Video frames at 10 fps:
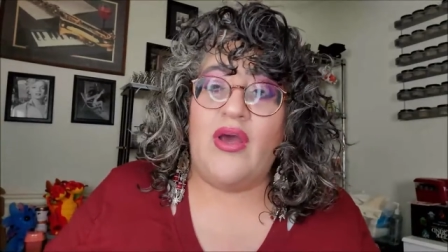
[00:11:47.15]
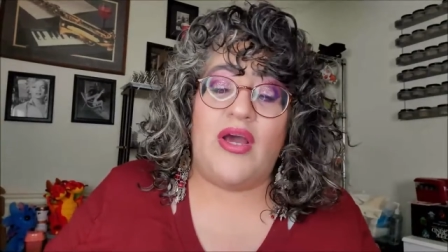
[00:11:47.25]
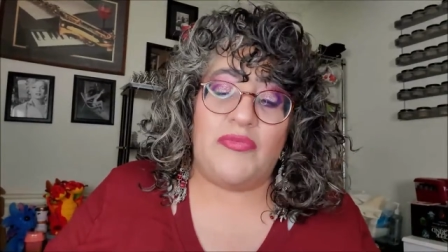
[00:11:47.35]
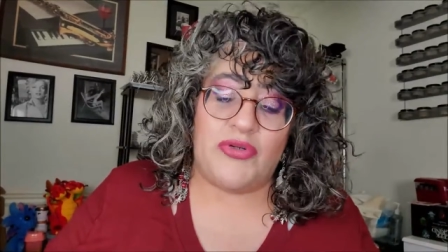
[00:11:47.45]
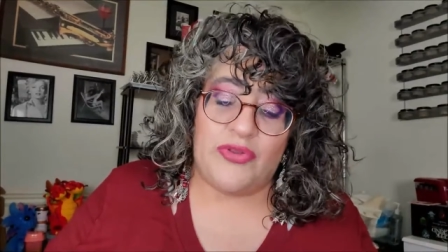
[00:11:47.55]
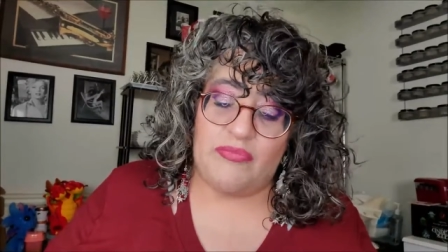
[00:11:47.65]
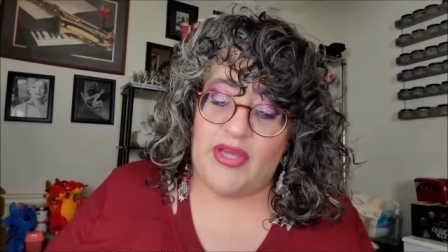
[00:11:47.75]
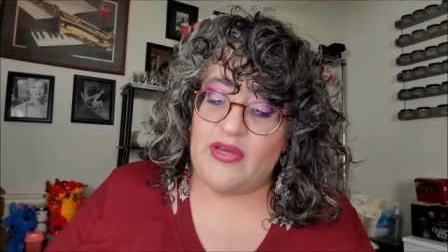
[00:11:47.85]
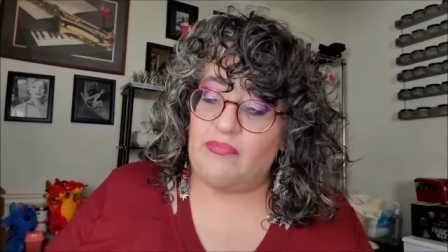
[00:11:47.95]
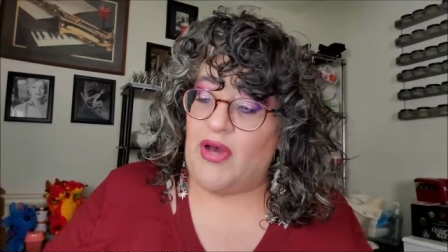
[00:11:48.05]
I'm sure the
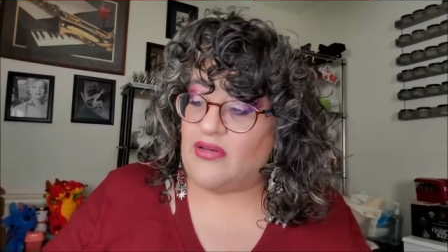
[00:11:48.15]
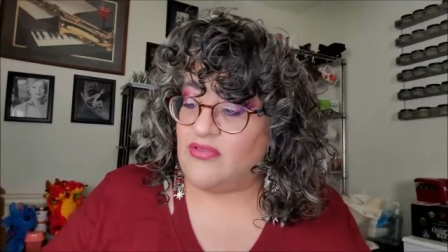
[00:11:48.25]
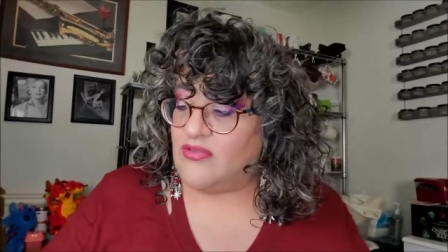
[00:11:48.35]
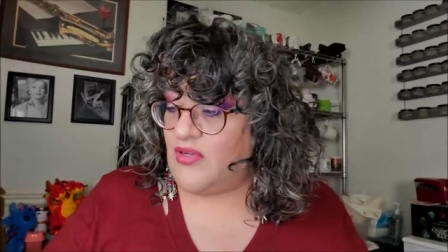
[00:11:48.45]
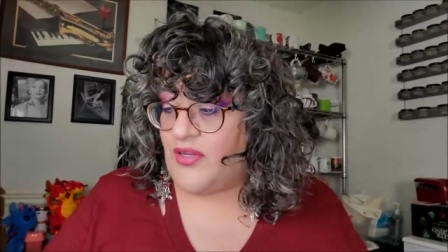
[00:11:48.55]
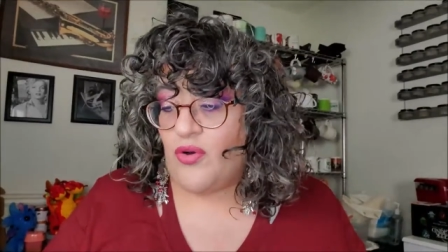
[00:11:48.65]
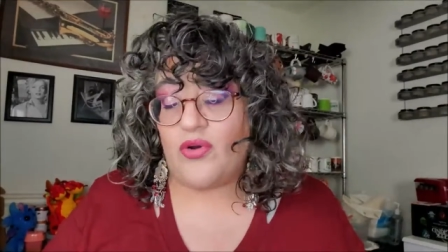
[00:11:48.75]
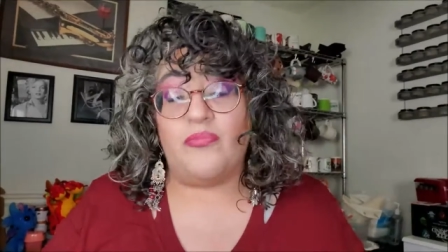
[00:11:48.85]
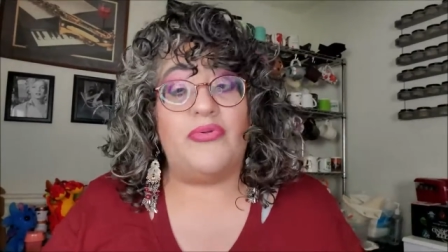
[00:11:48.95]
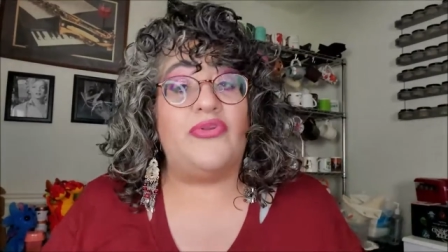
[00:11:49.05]
makeup boxes are like
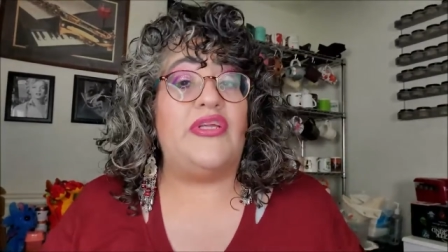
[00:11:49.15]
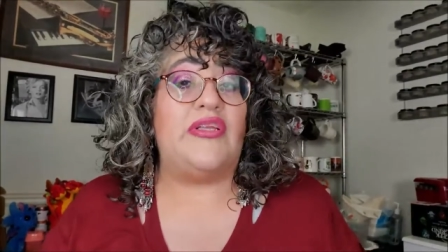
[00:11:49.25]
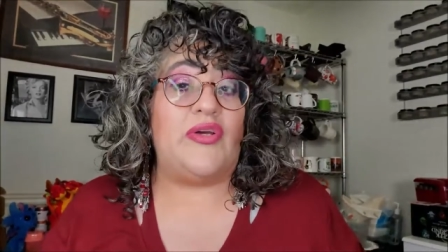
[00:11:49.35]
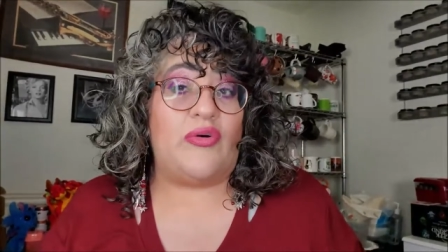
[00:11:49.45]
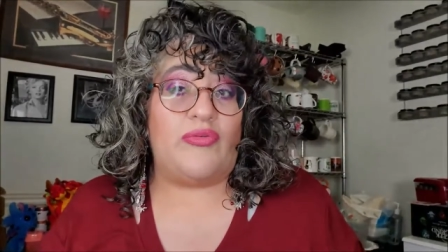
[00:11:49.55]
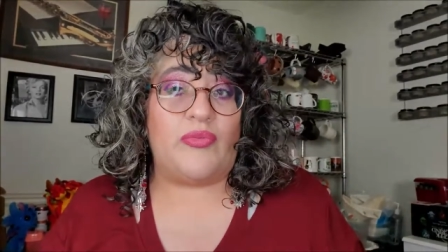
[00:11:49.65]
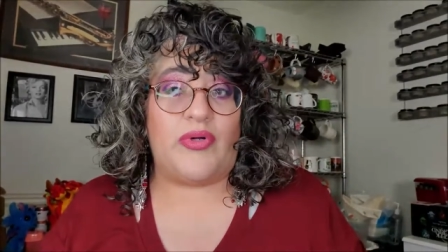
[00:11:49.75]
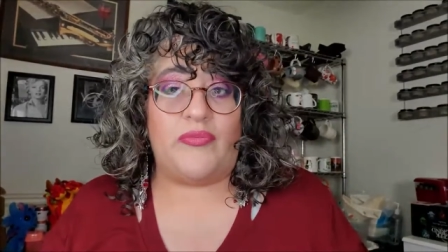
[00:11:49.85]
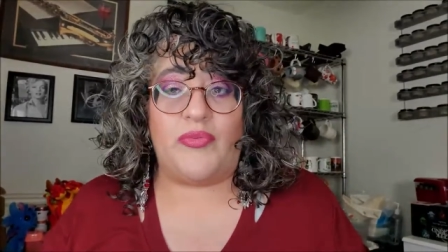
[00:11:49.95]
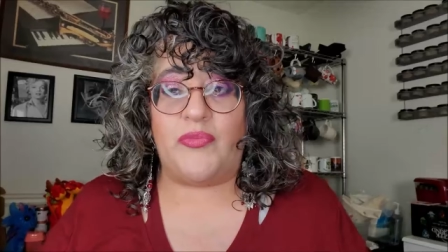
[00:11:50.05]
completely
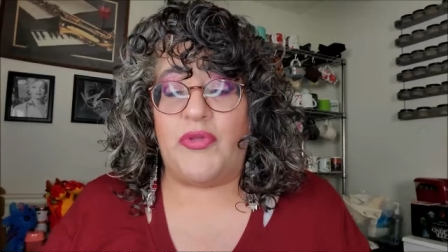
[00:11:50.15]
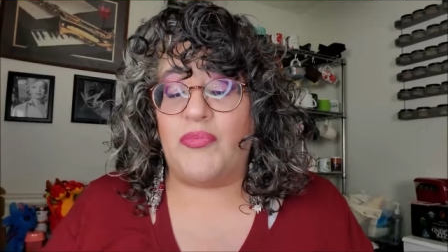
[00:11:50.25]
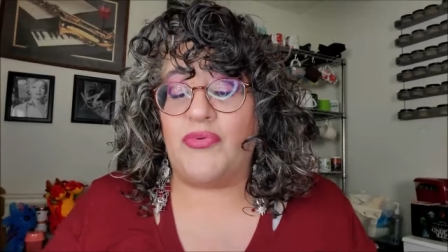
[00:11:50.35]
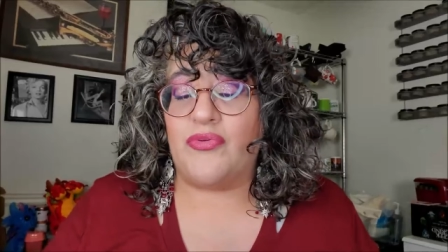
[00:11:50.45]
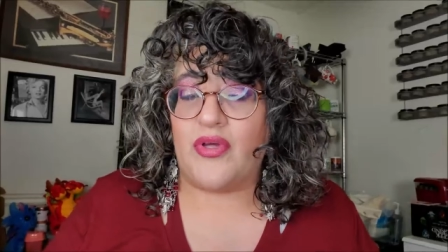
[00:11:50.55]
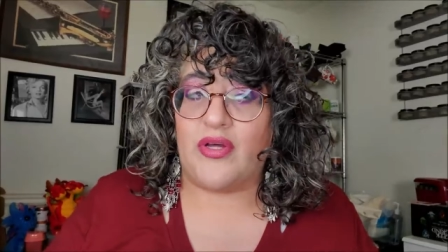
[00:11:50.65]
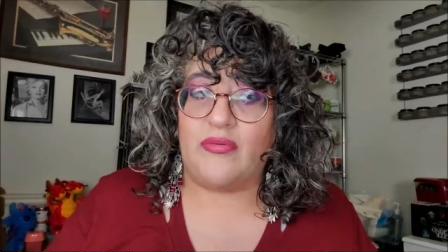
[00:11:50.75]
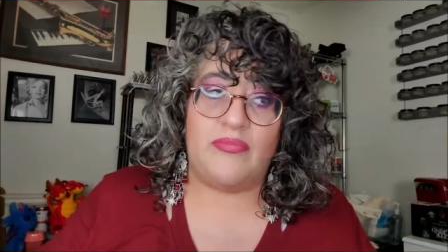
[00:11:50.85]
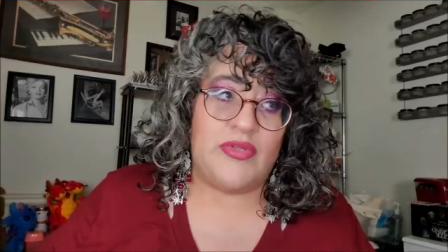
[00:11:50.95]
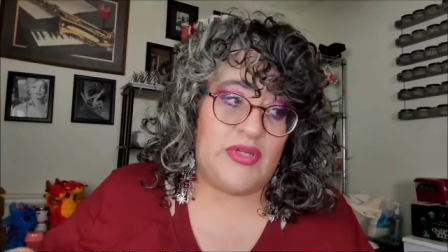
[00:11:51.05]
overwhelmed with people
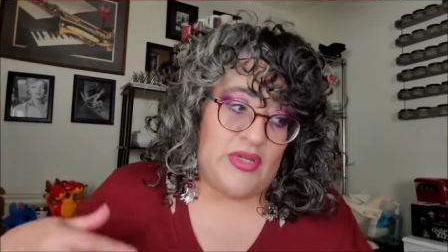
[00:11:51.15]
um,